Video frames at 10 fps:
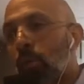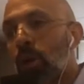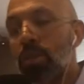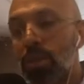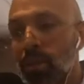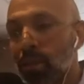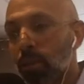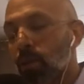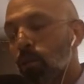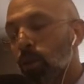
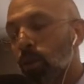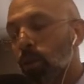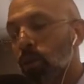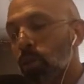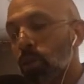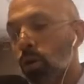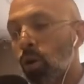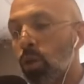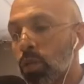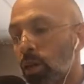the goal
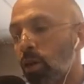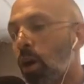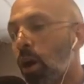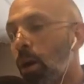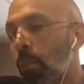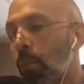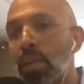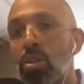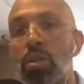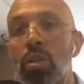is a
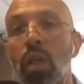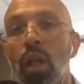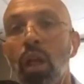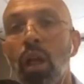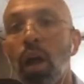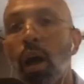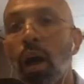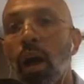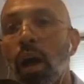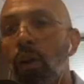combination
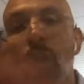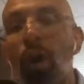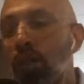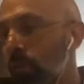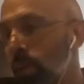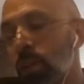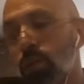of all of it is